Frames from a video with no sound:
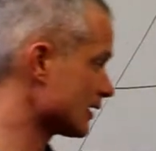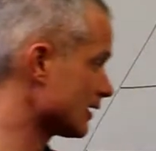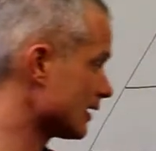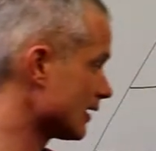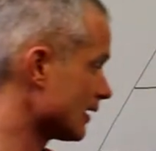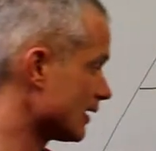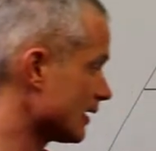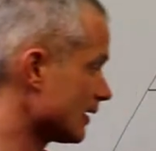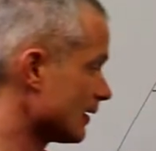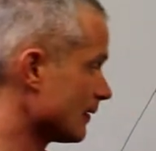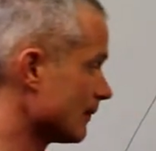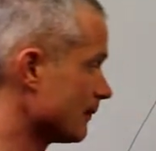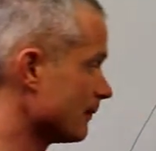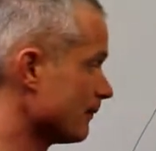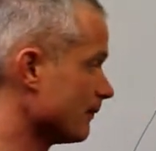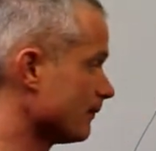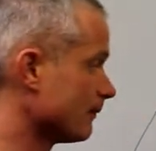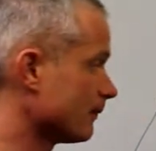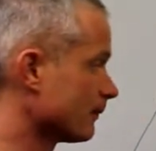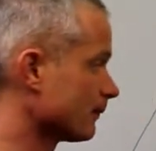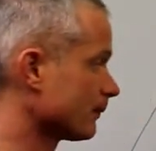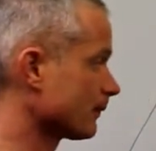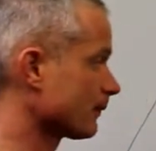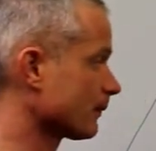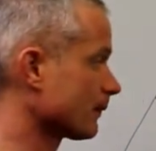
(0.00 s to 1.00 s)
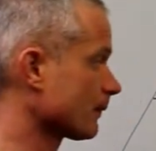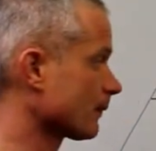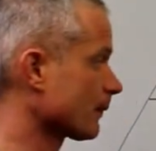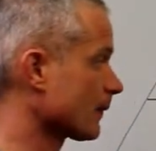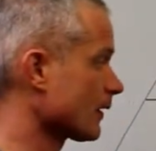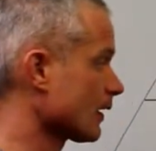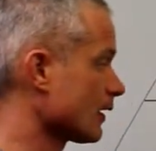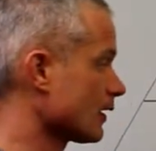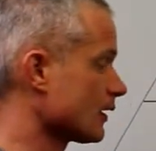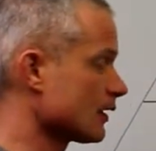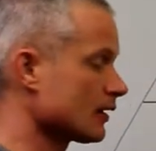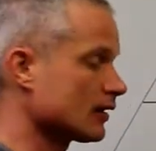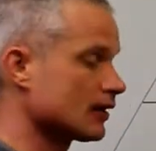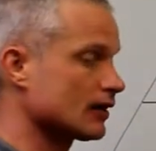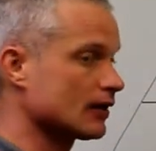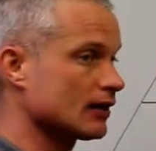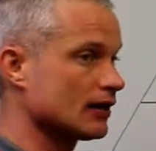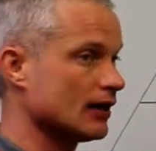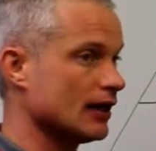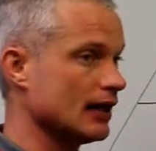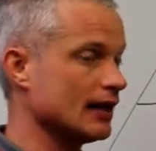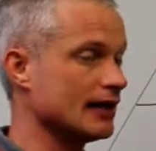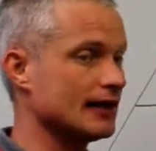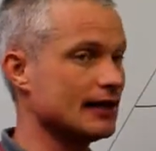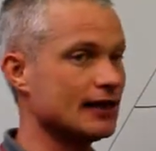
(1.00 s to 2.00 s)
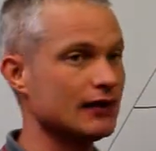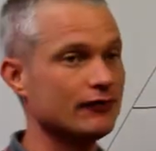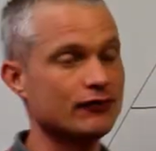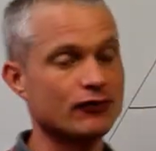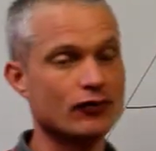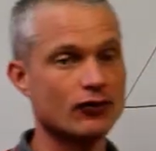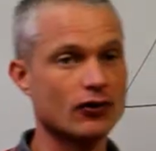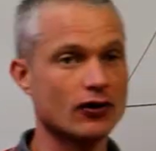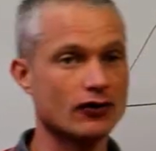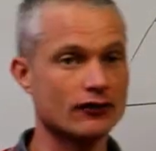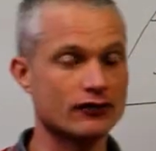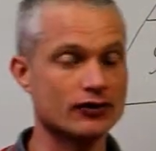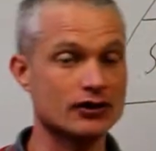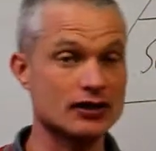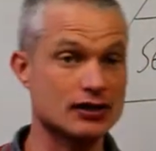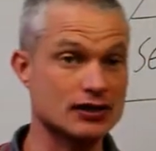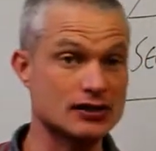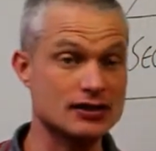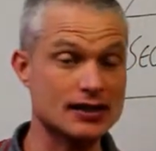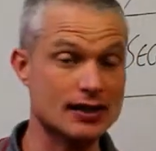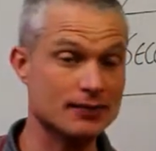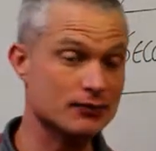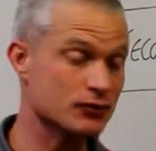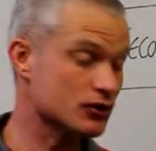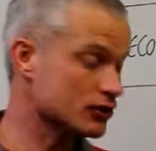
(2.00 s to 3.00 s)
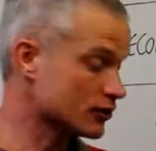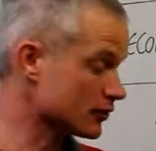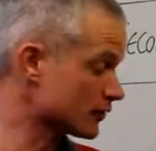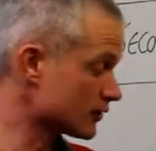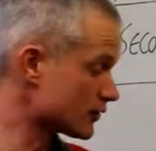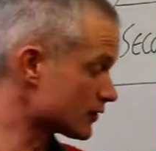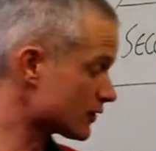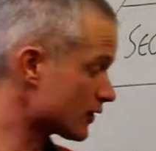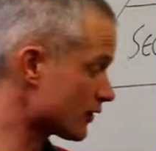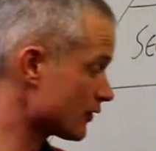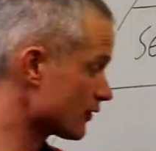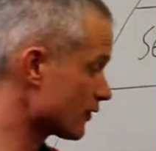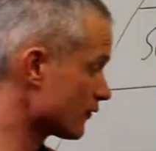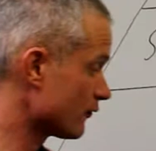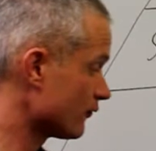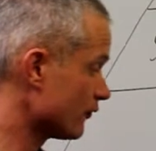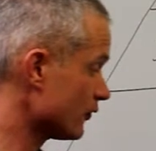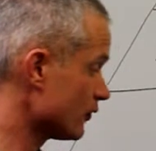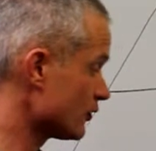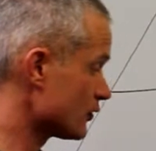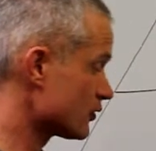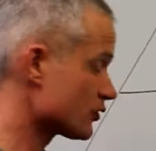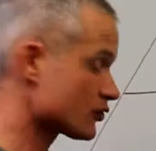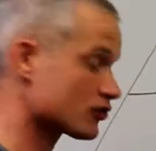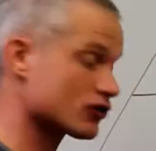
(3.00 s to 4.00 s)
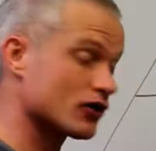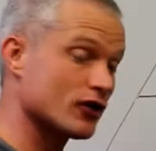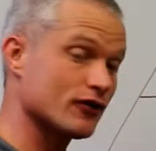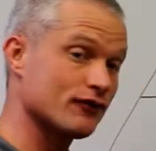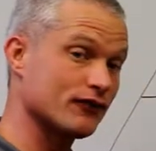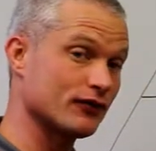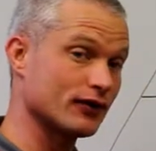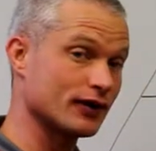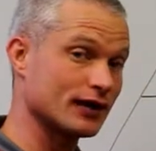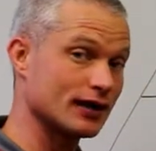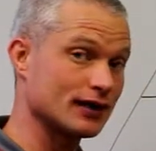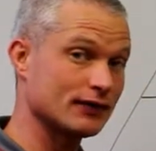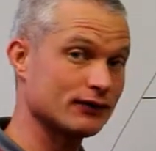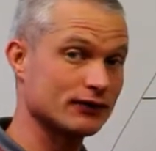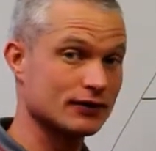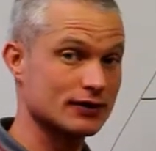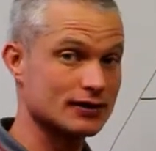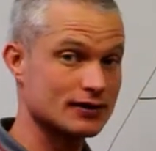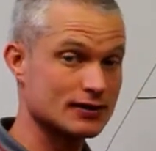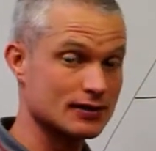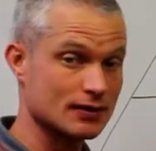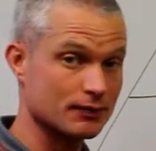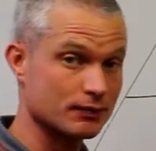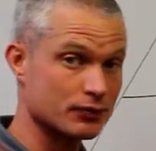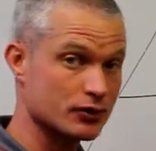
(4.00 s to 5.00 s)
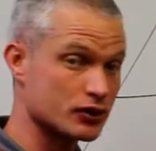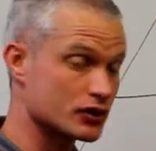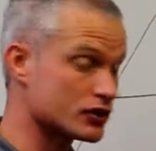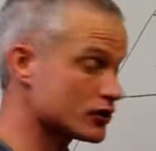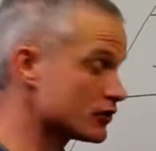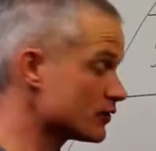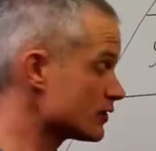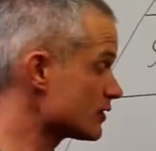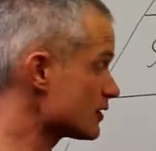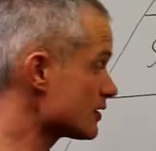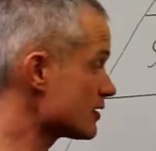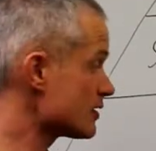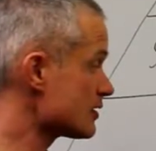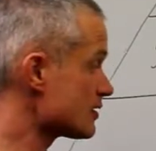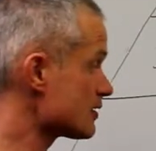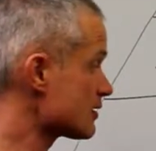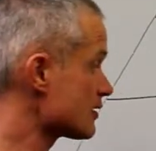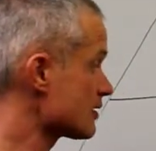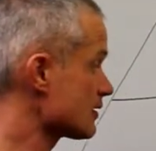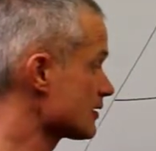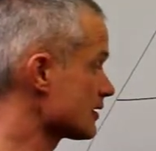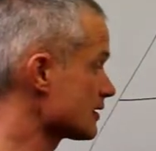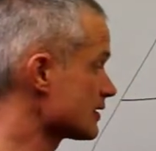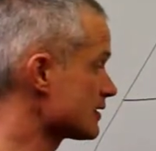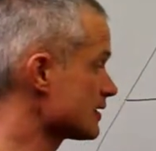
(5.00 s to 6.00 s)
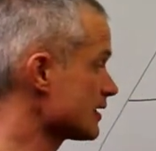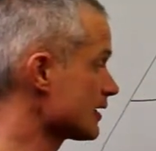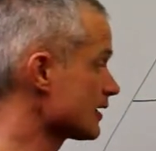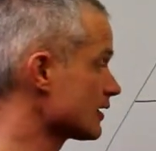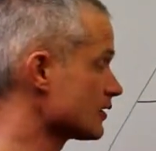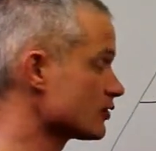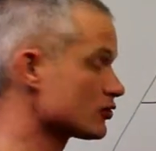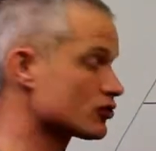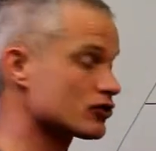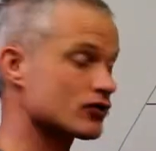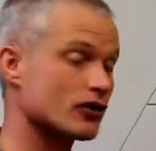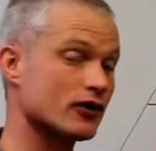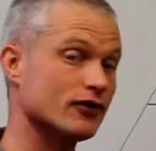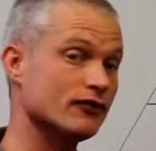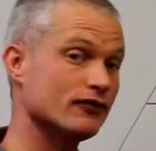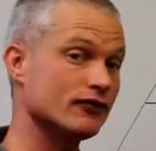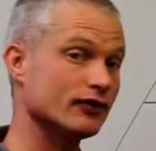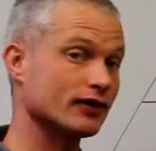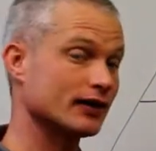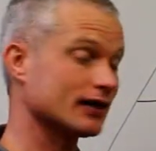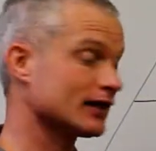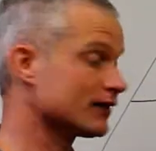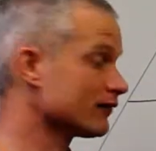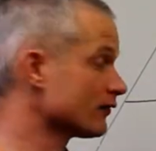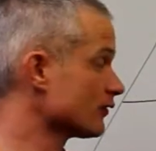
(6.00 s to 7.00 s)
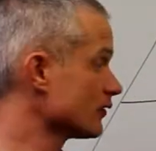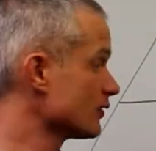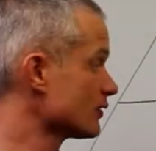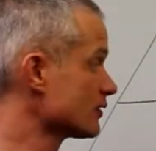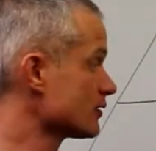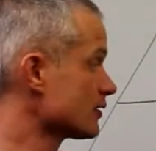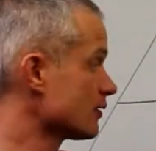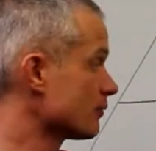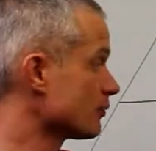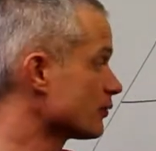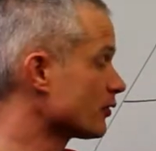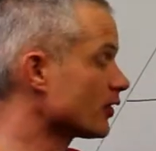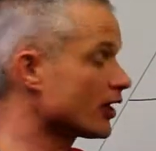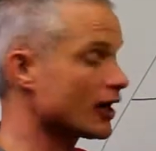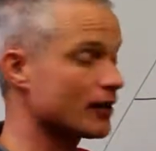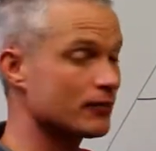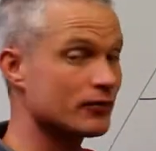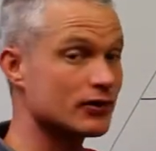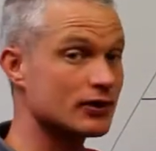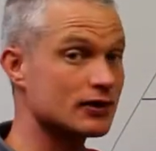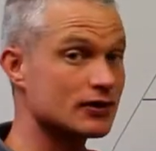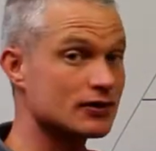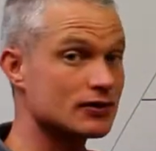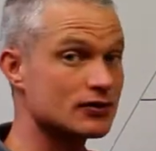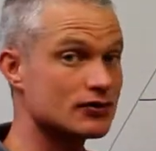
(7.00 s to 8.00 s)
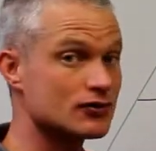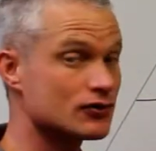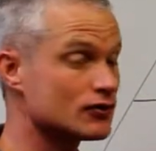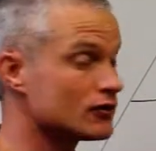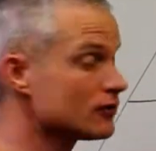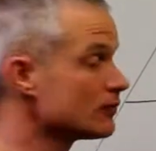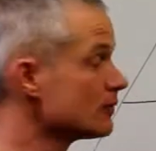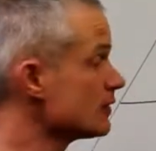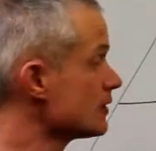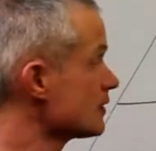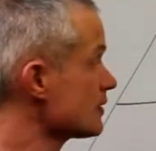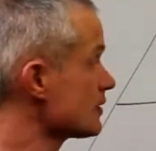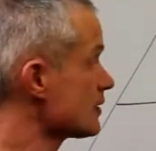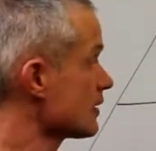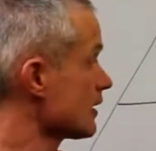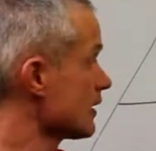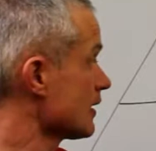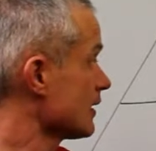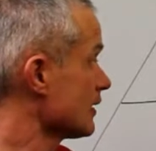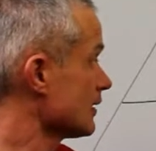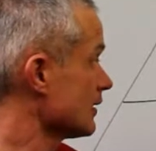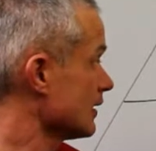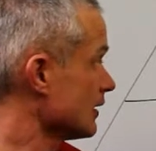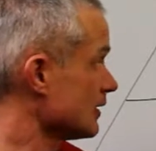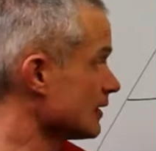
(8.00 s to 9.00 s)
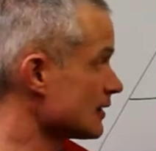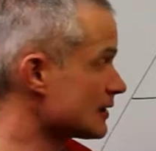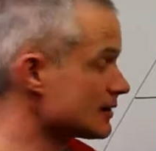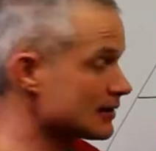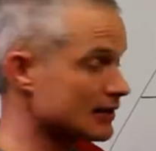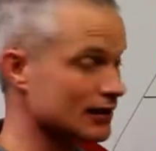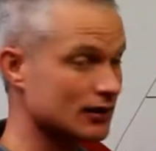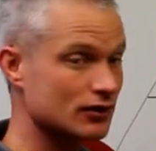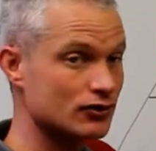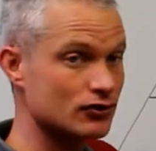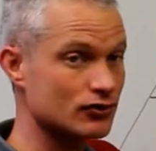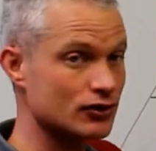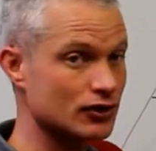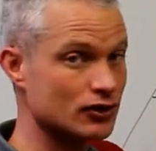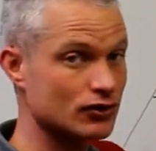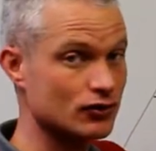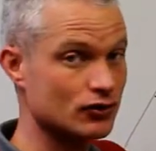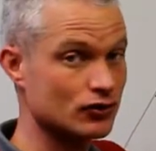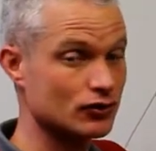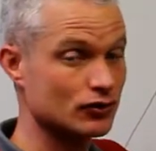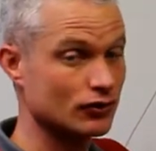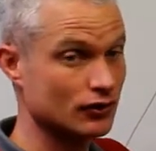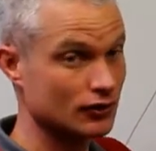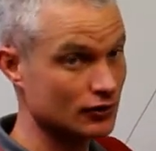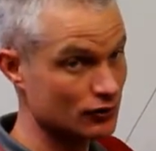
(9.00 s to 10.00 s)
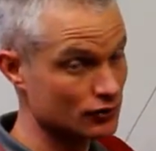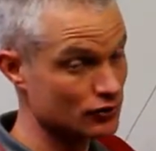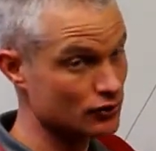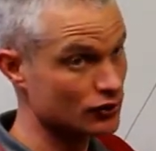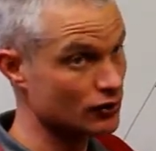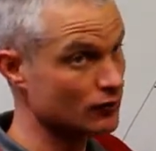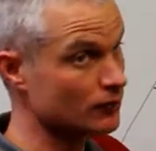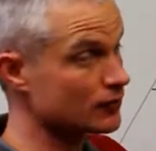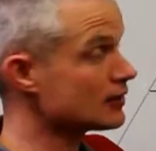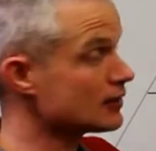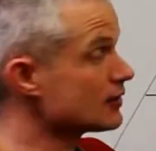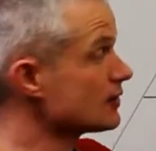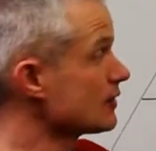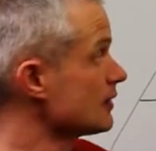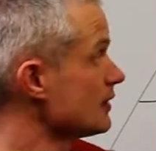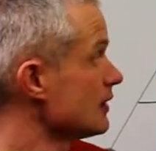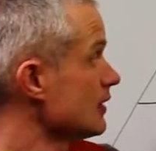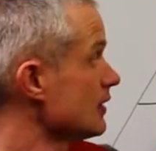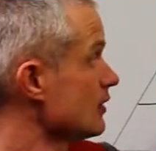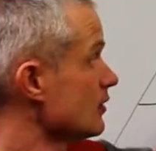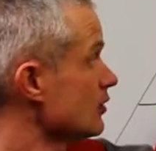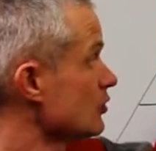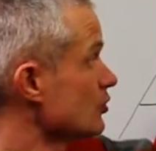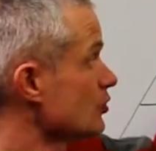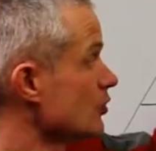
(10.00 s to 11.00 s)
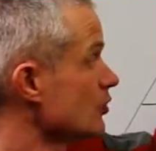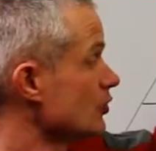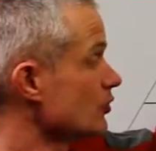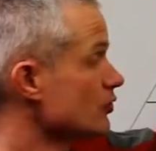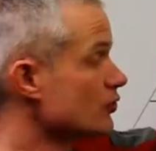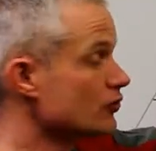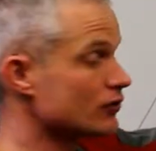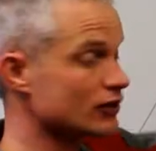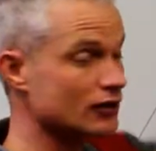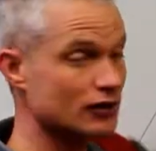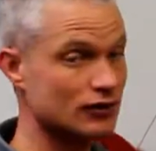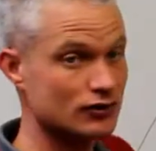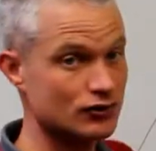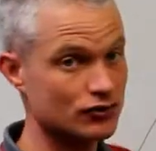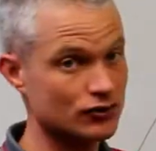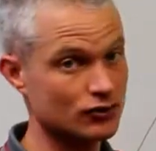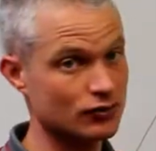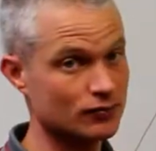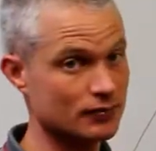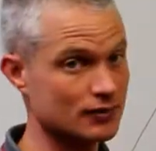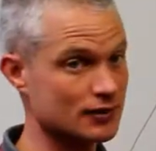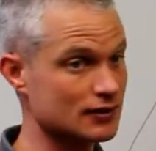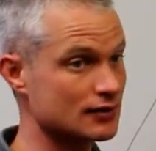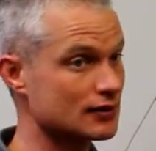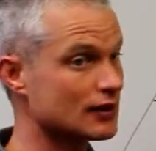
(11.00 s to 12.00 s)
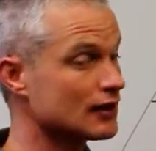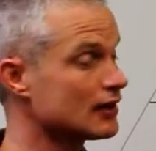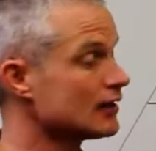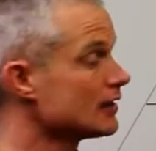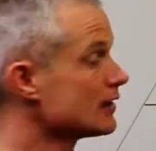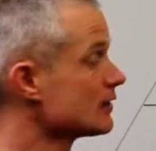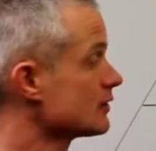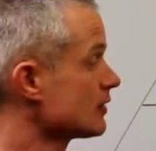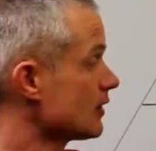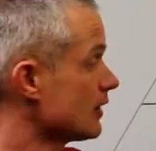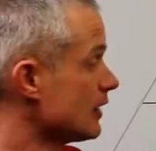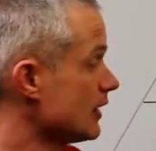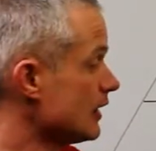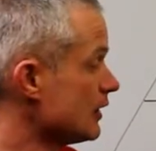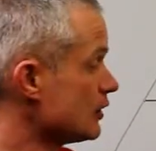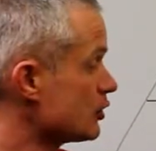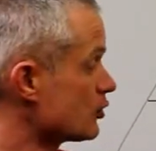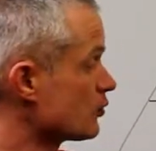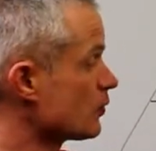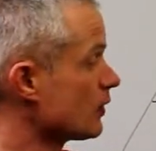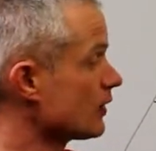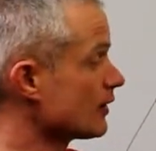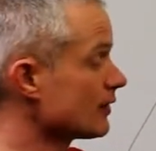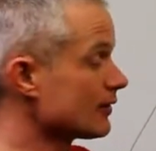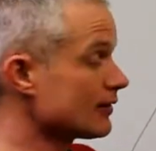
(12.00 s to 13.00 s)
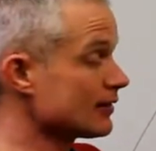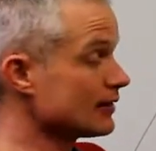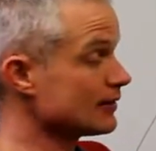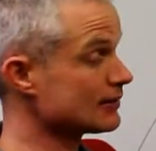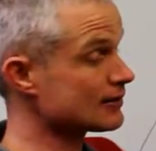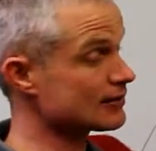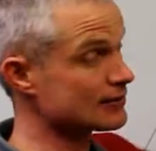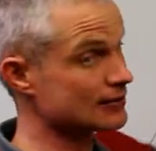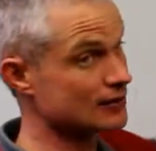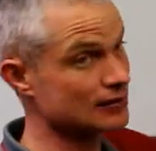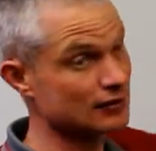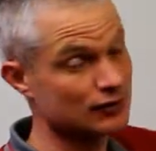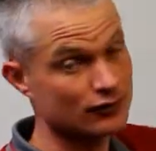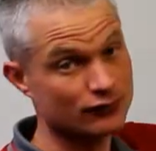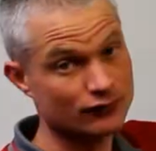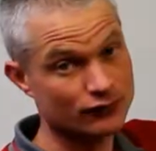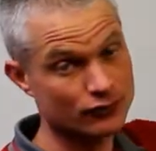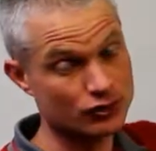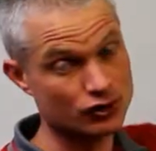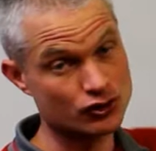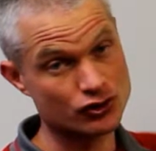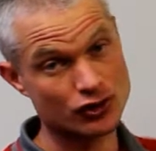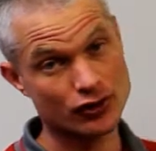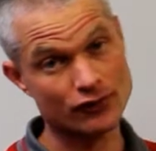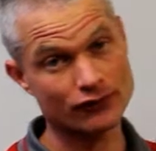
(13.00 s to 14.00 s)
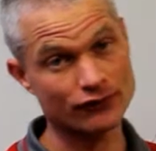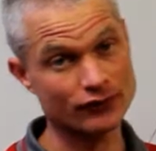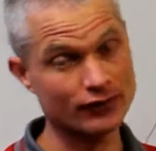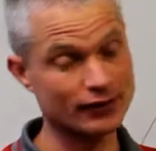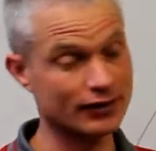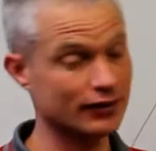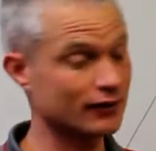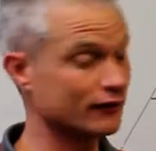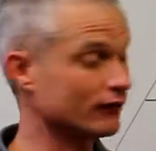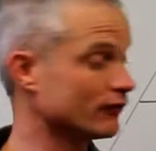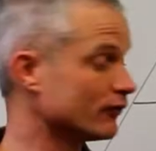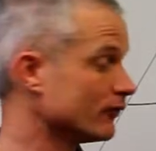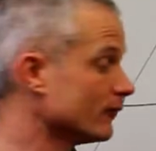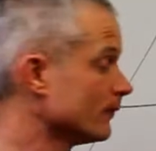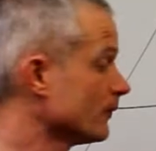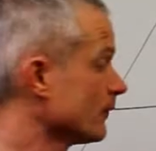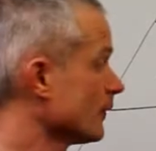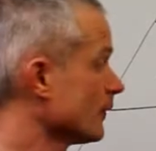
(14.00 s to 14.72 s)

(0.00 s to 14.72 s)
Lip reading: a level of consumption. So the first trophic level is the producers, the second trophic level is the primary consumers, then the secondary consumers, and then the tertiary consumers. So each one of these is a different trophic level.